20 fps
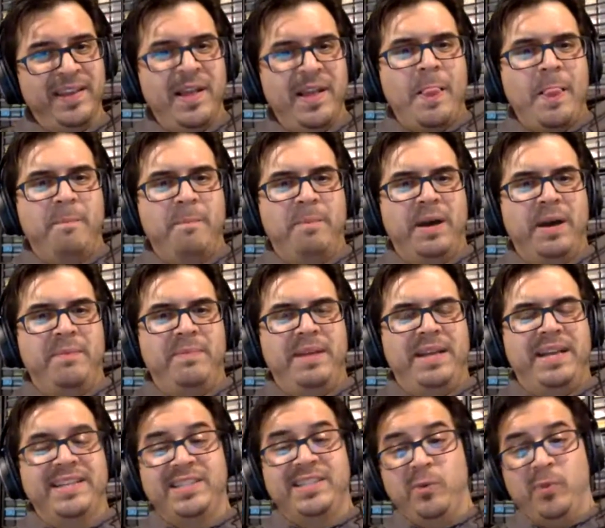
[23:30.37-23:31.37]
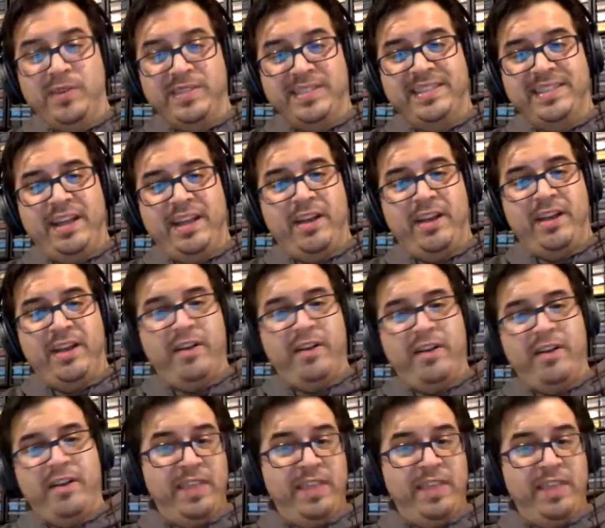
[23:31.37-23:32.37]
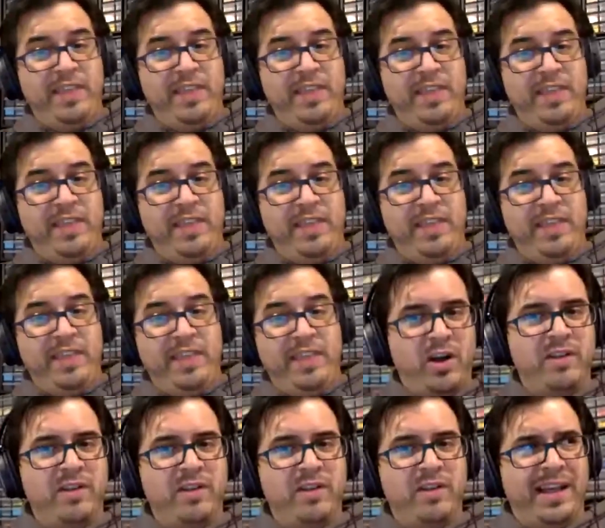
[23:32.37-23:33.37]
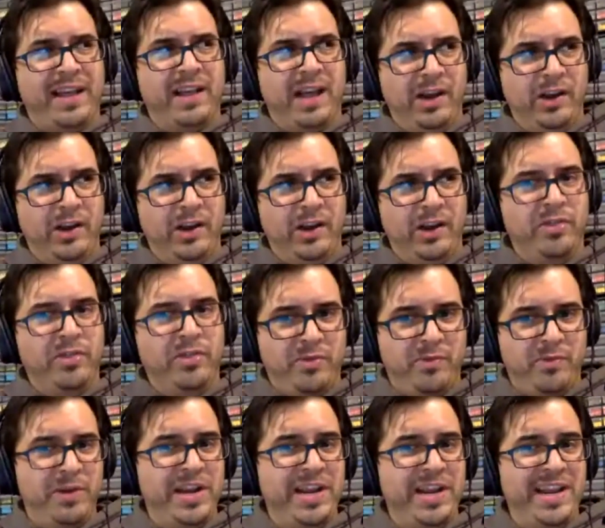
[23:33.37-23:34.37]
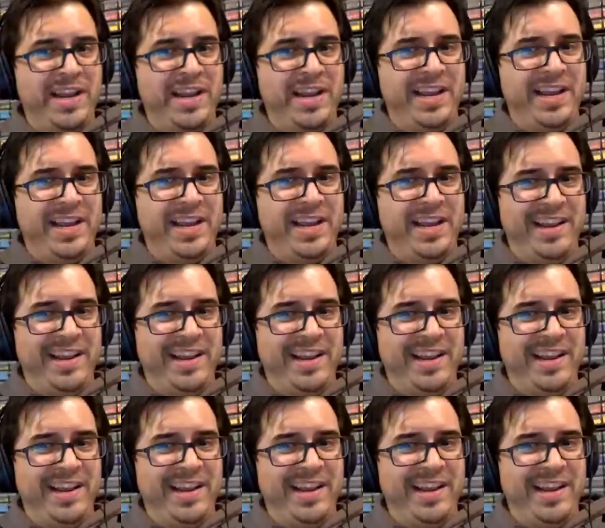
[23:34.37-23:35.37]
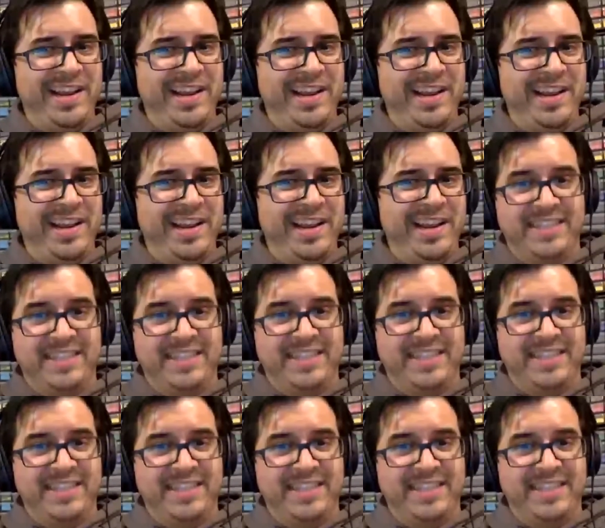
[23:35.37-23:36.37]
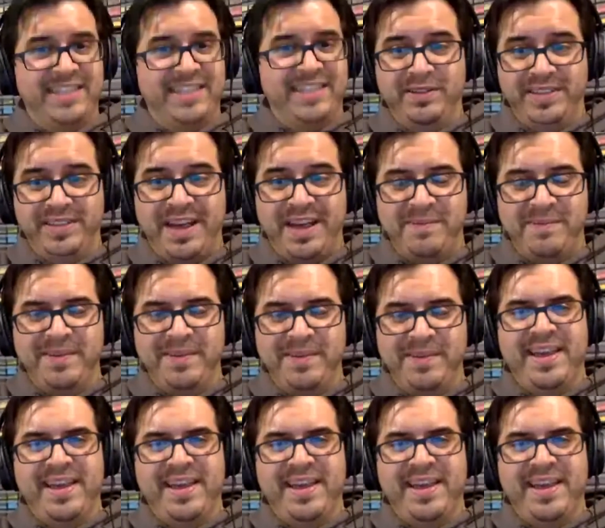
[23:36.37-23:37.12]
Yeah. But because he wasn't there and they knew he wasn't there, and he was gone for like a good 3.5 weeks because he had so much vacation built up.